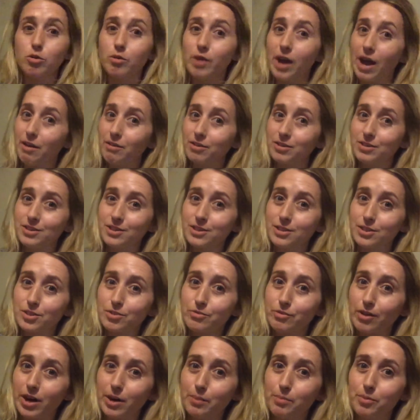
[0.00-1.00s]
Who haven't
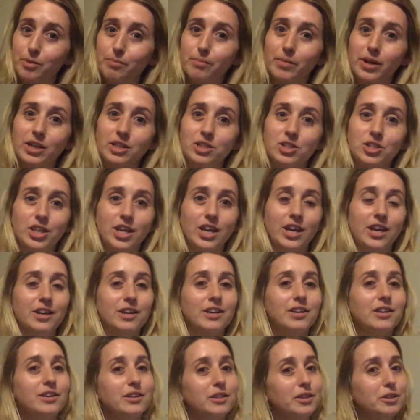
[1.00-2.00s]
subscribed on my
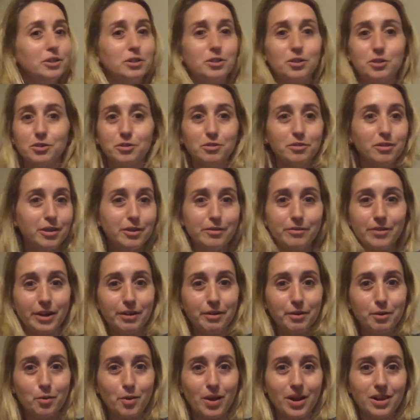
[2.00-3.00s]
channel, you are
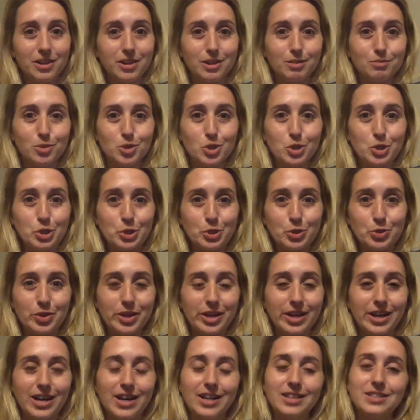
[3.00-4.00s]
very welcome to
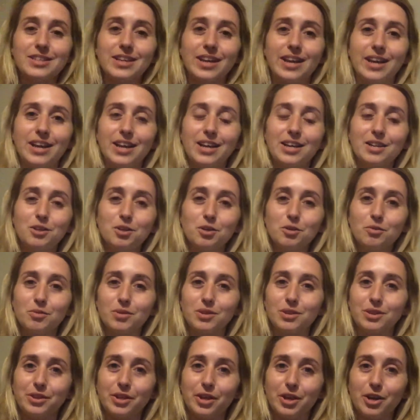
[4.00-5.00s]
do that, and
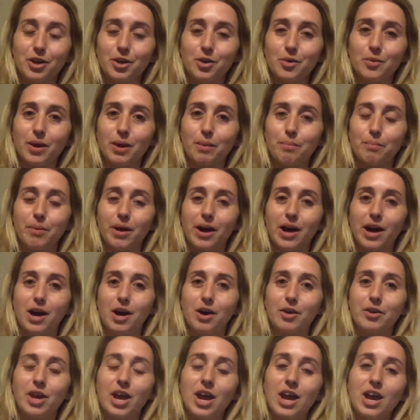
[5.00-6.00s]
you will know
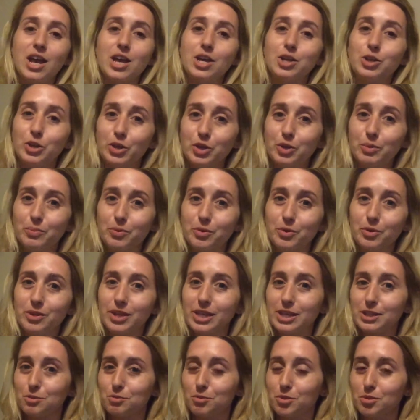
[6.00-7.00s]
about new
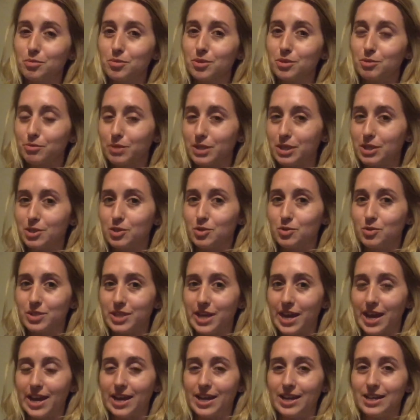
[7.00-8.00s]
book that we will read
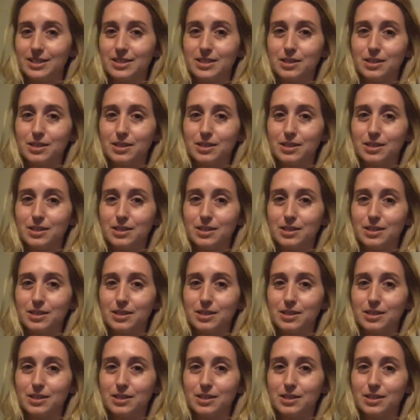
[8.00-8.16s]
today.